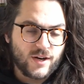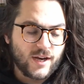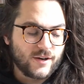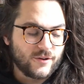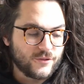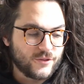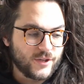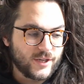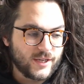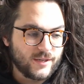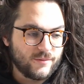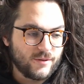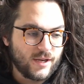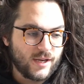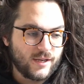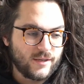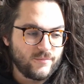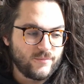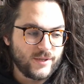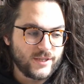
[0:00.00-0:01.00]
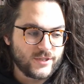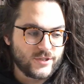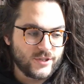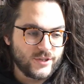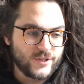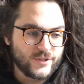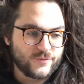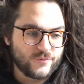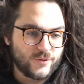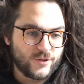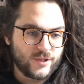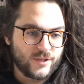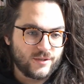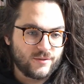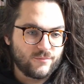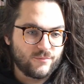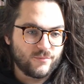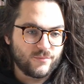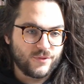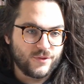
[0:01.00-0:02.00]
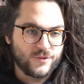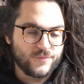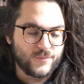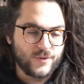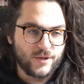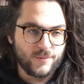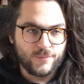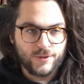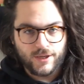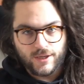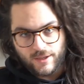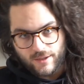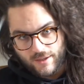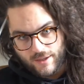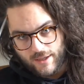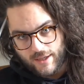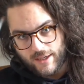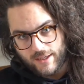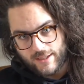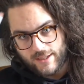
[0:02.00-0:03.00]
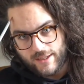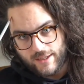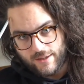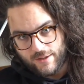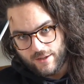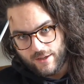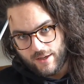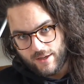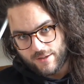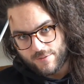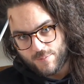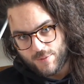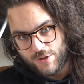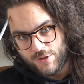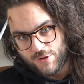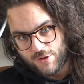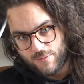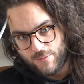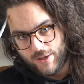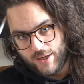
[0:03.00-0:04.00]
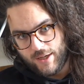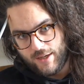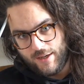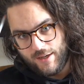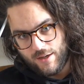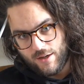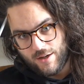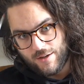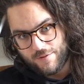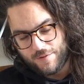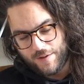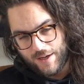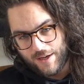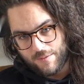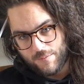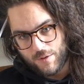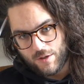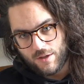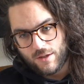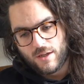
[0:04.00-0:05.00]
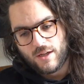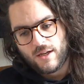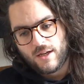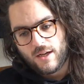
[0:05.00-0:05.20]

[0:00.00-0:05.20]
I don't think I mentioned this one. This might have been an idea that has been germinating off camera.